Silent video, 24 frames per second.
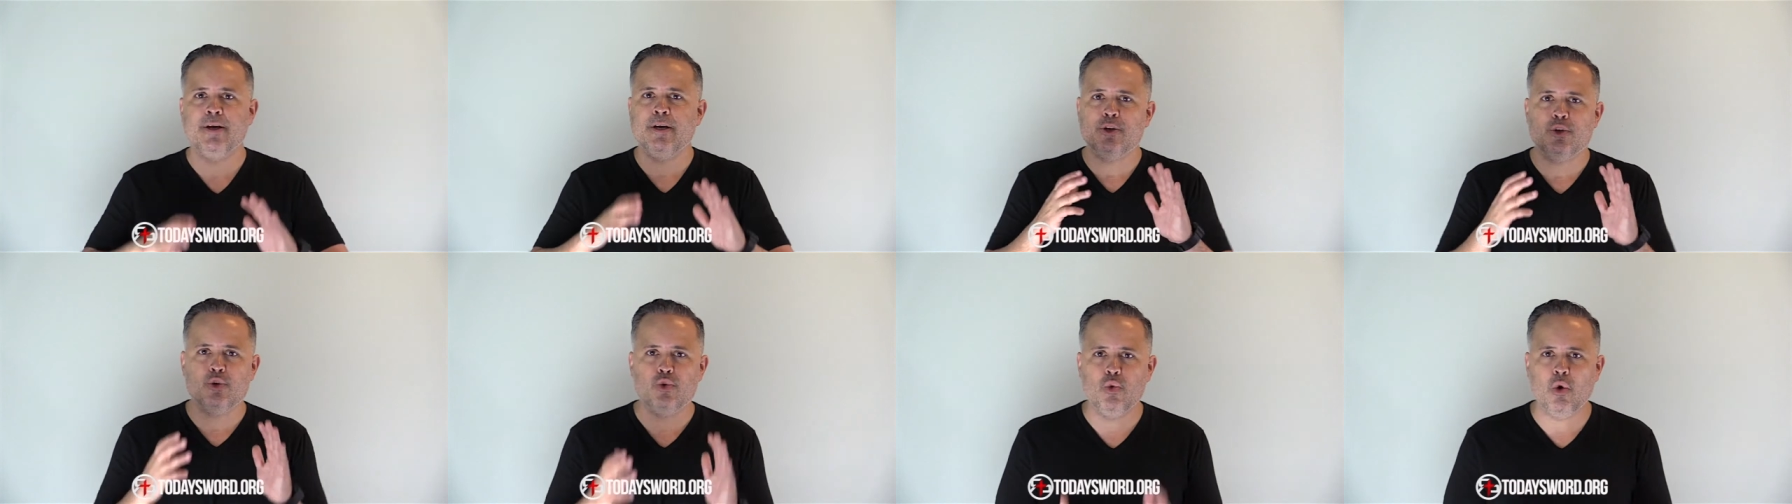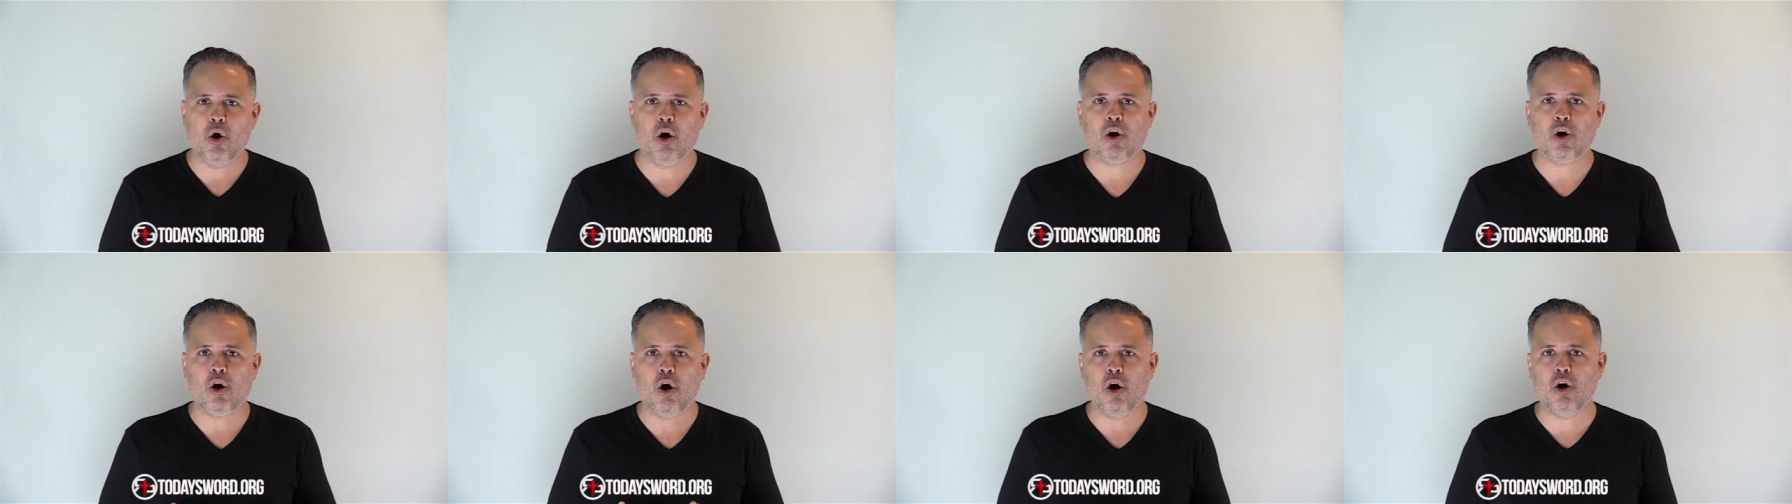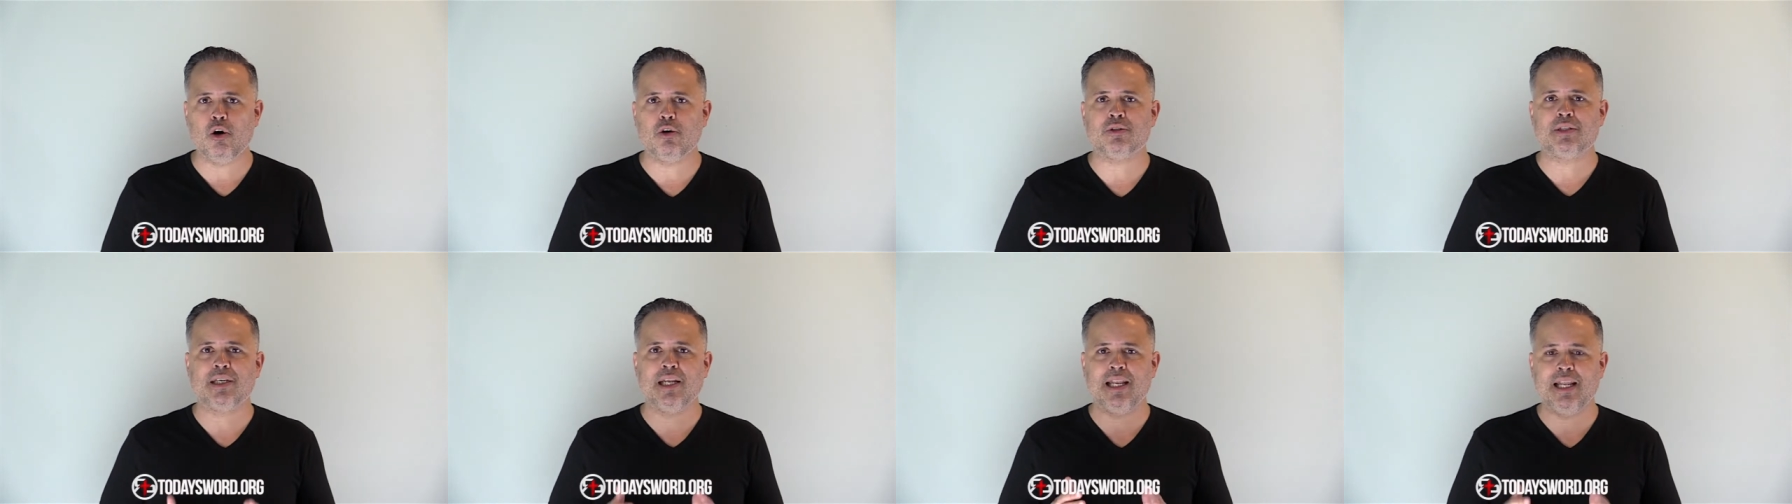You are
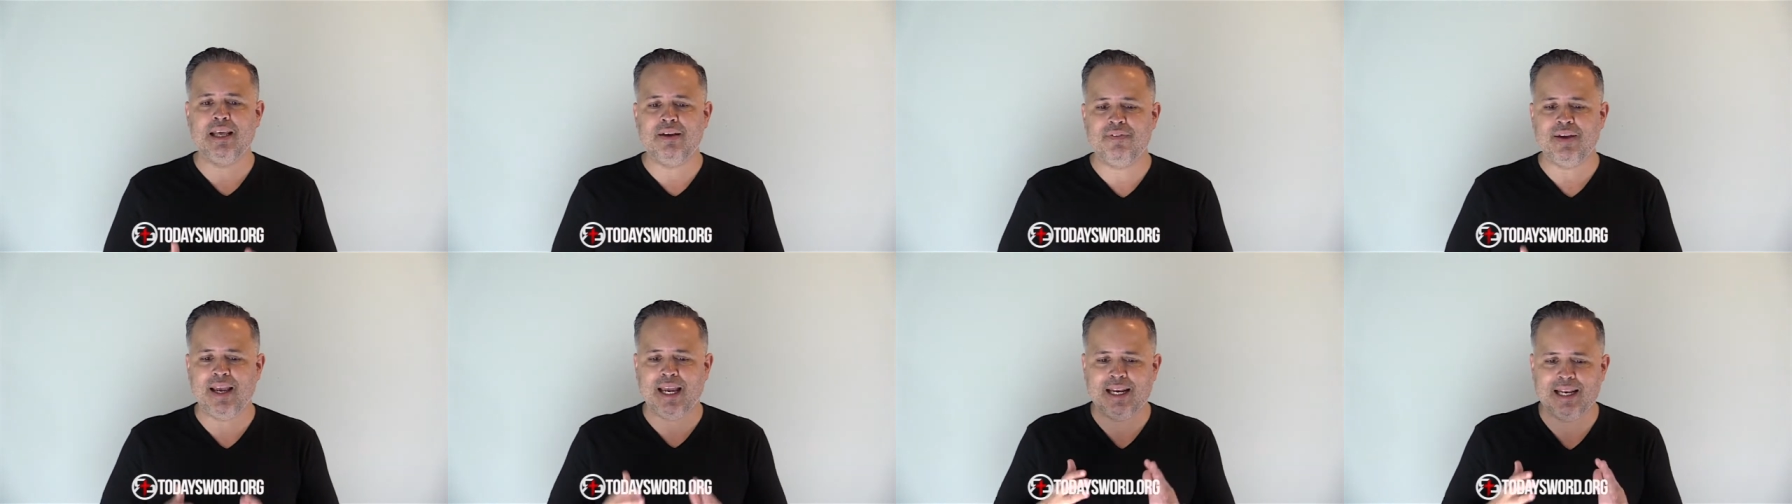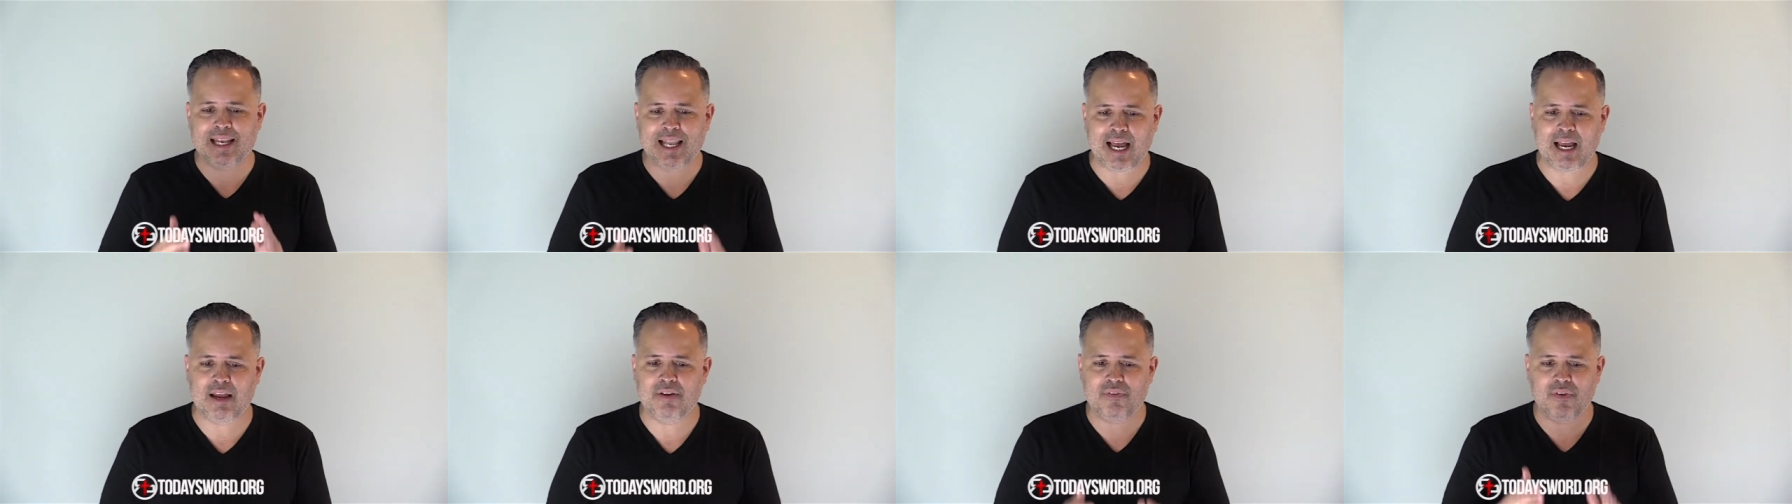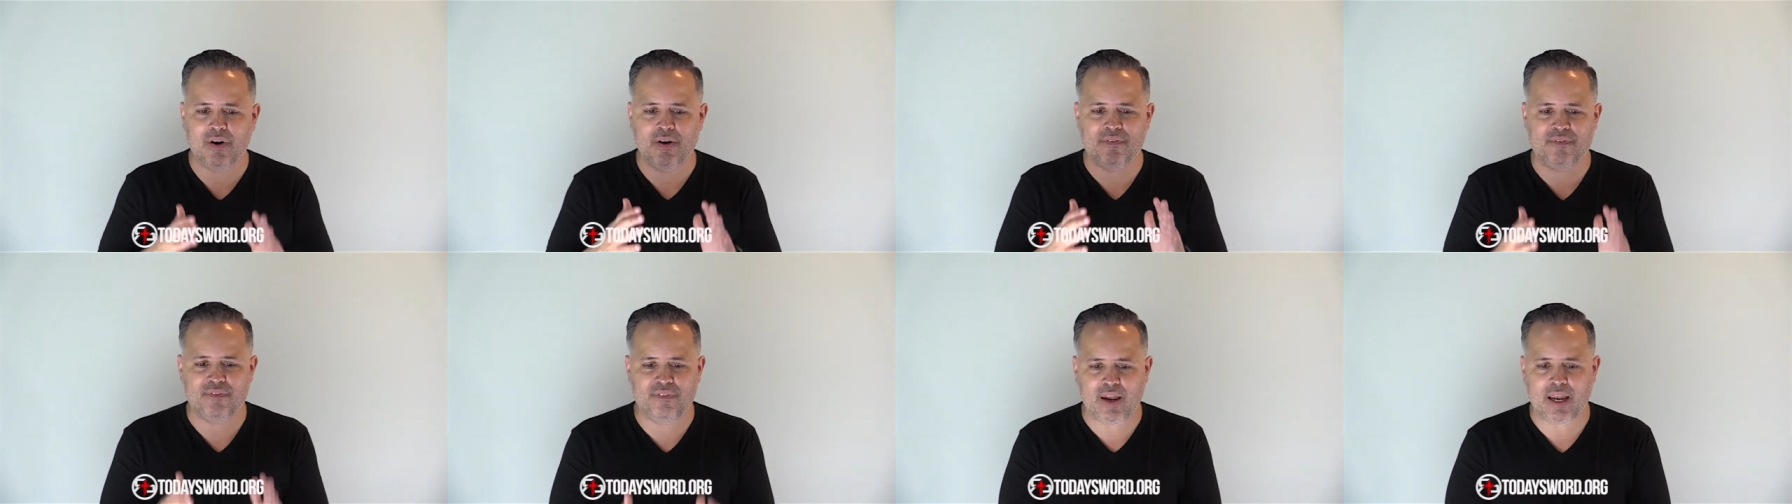called to live a life
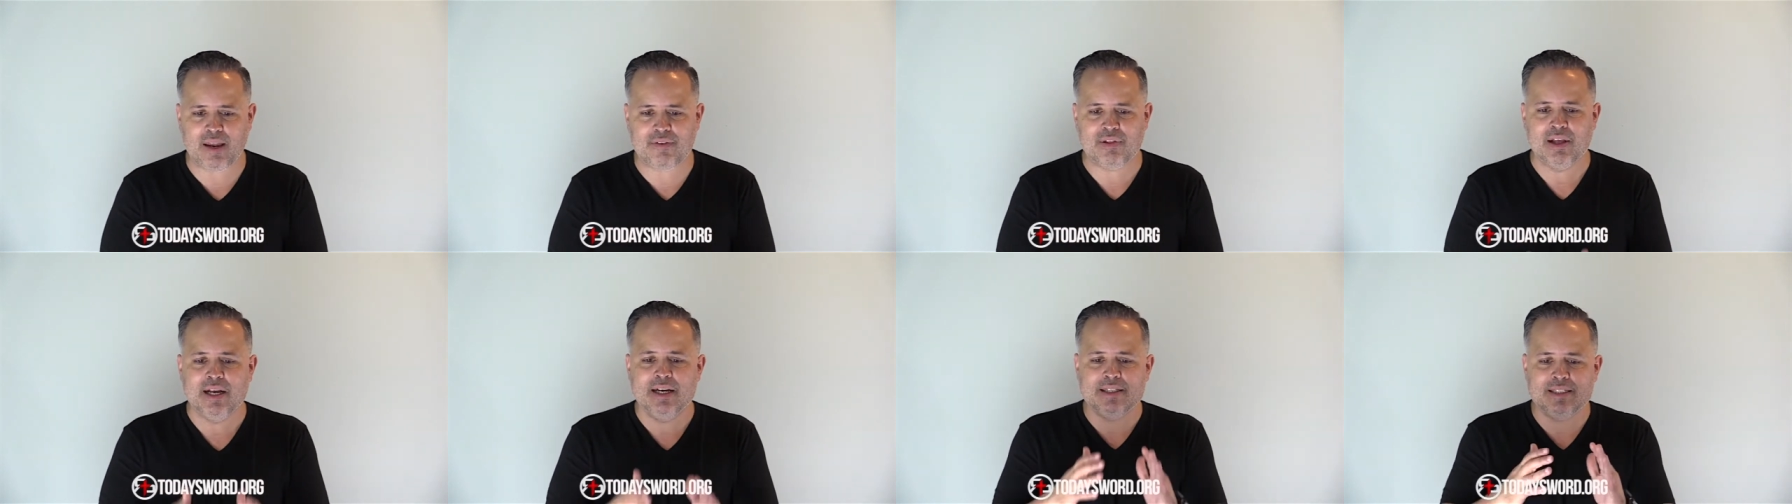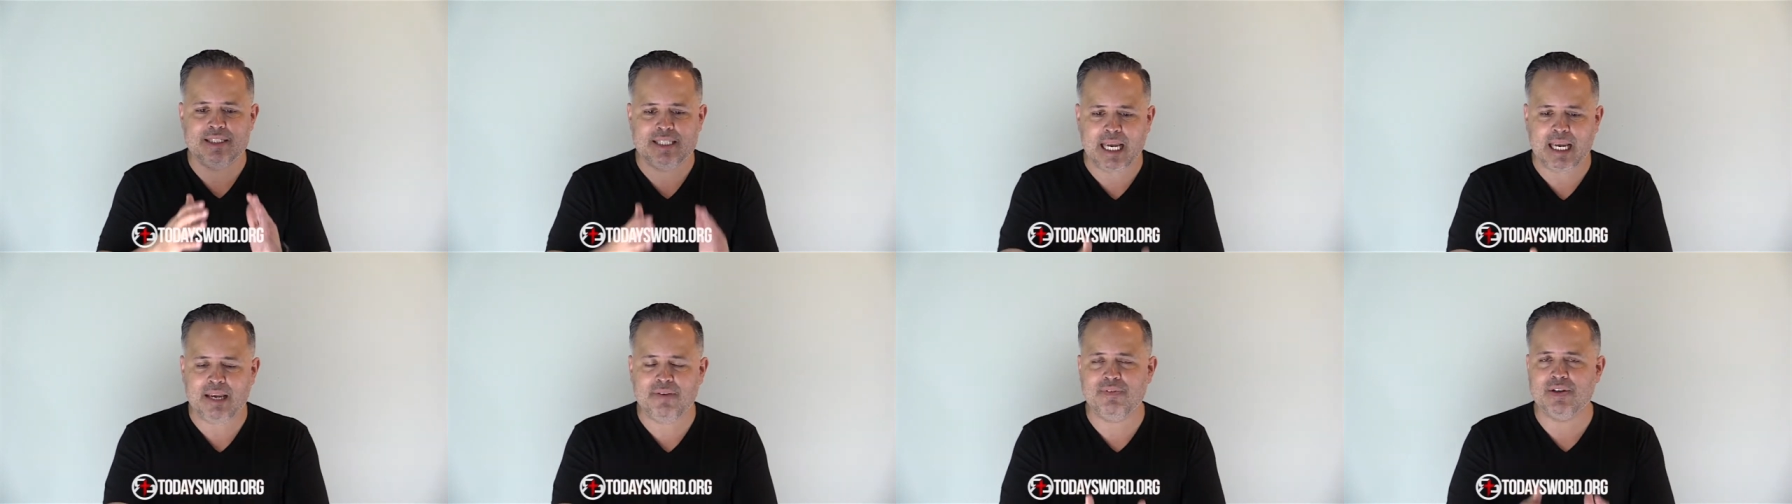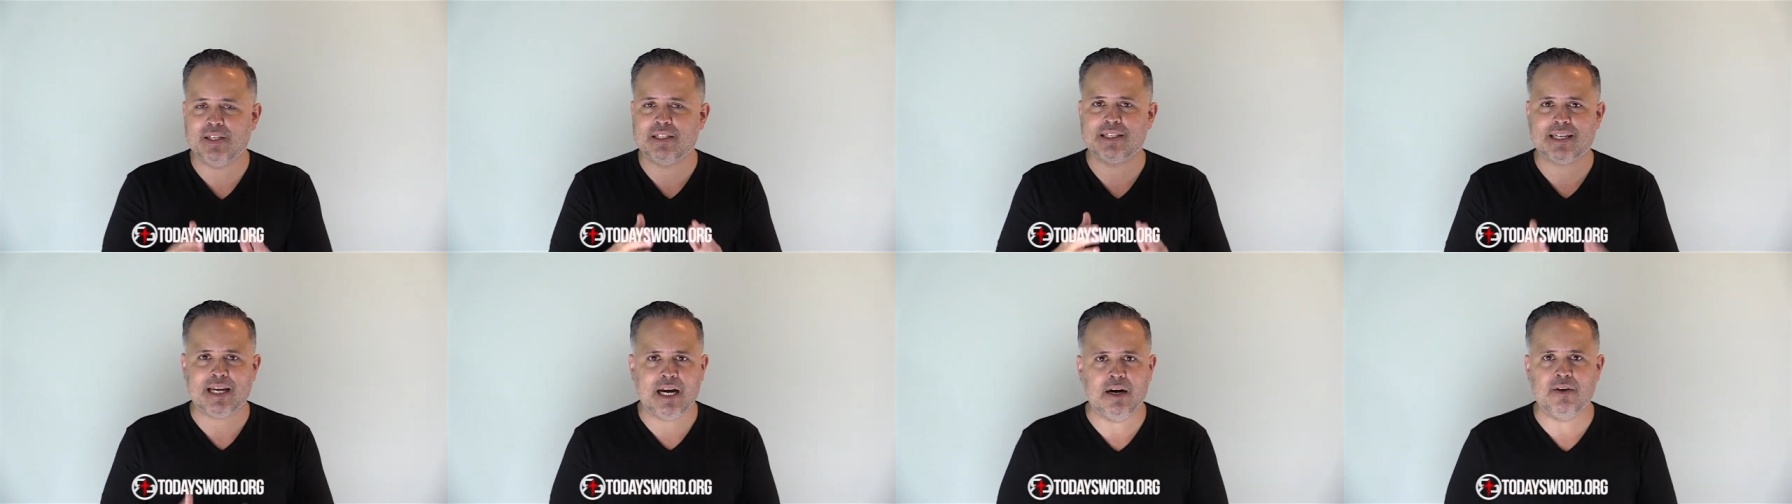of faith.
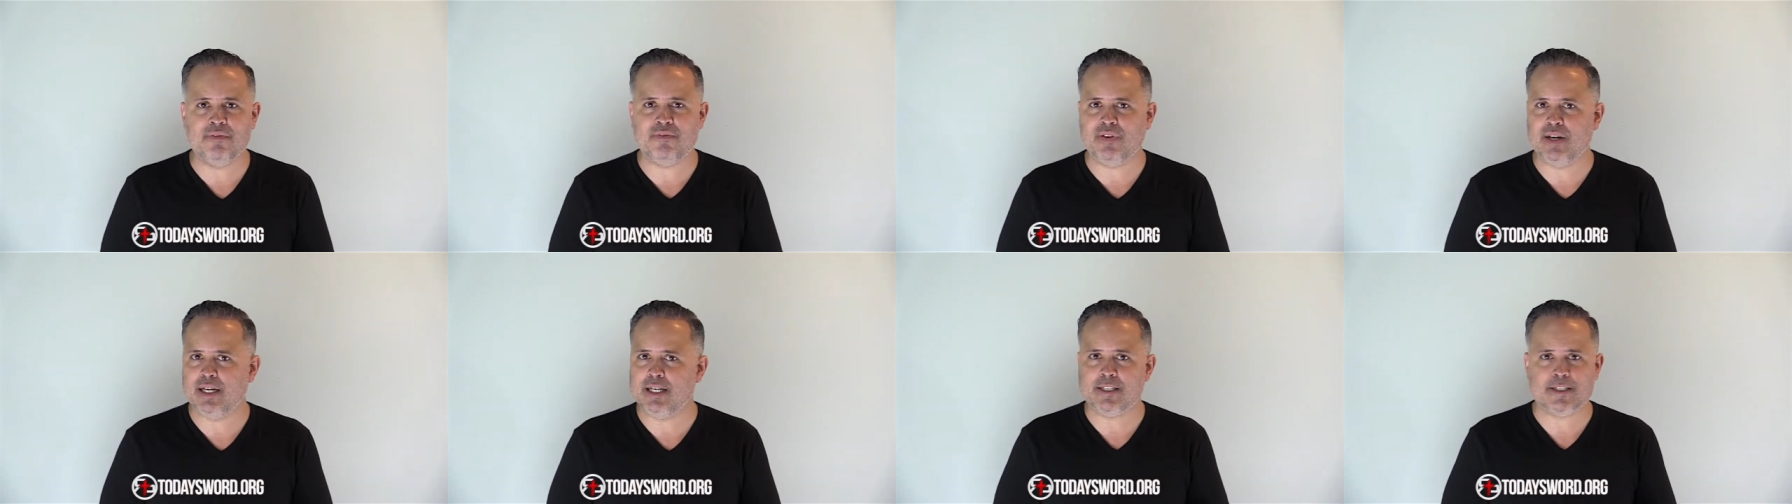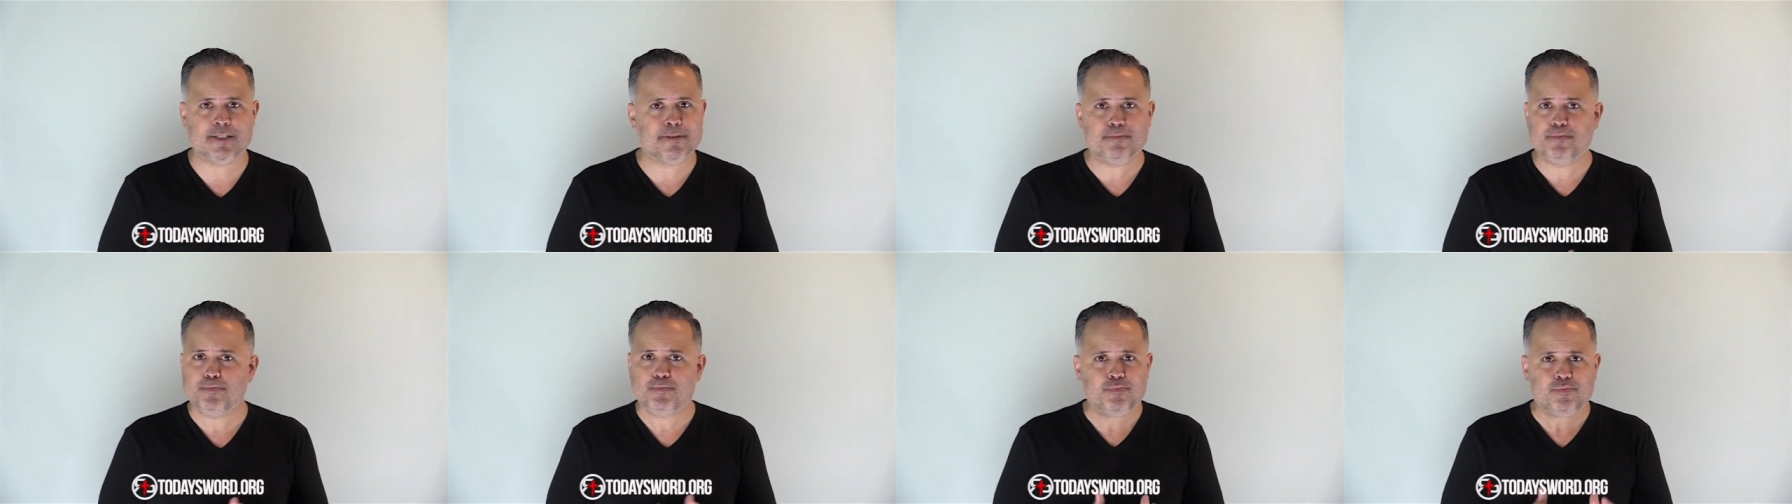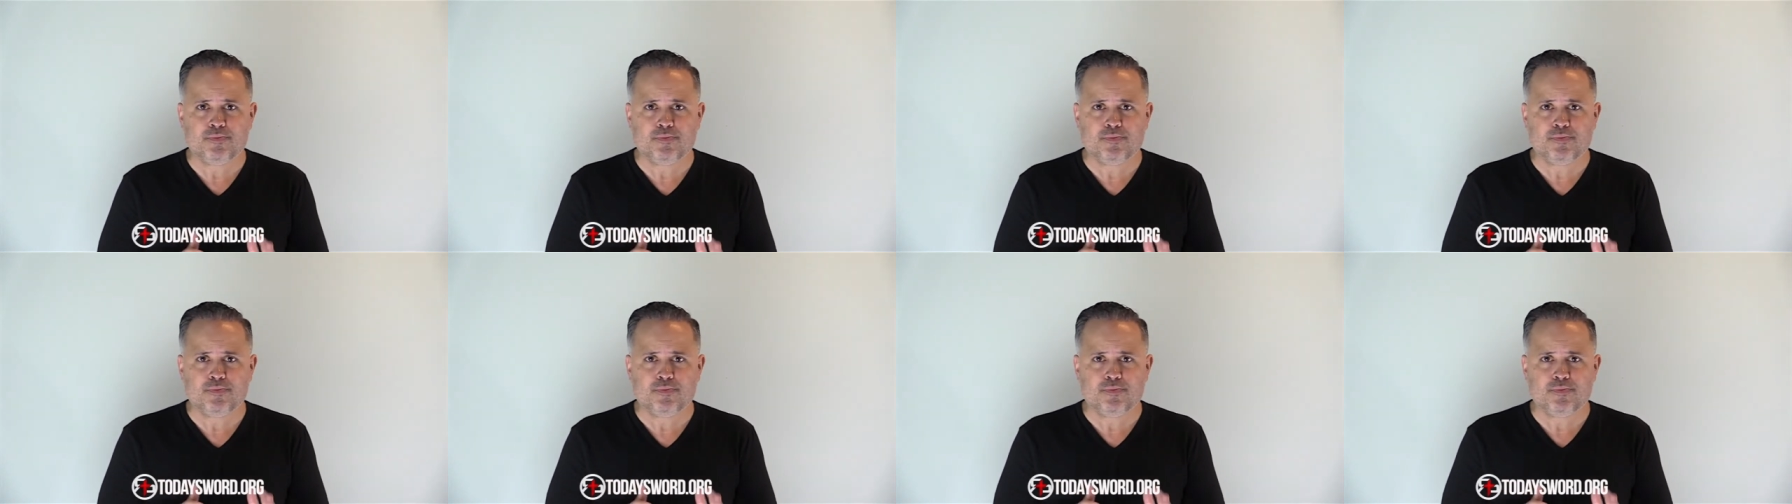David's confidence